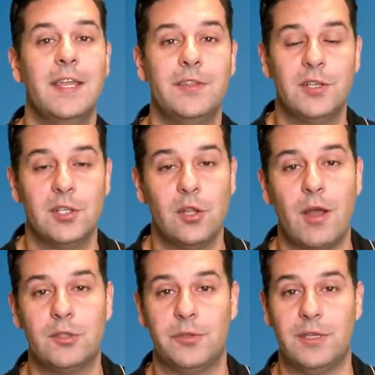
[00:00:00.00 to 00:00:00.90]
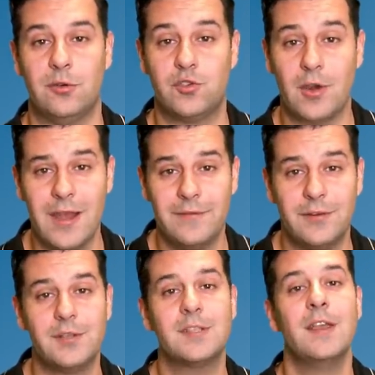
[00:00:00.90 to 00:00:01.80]
in their lot without
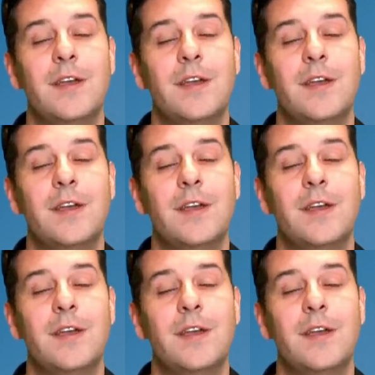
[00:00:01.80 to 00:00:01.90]
drivers,